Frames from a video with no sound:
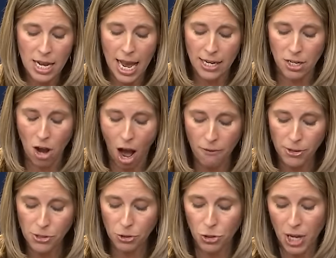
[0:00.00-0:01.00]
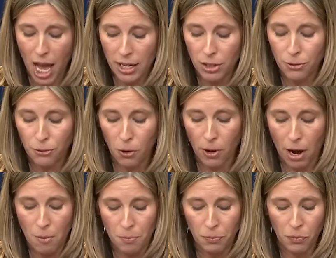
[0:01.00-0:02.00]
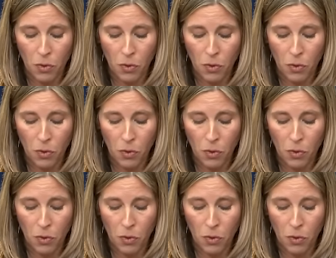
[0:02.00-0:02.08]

and an officer shot in the forearm.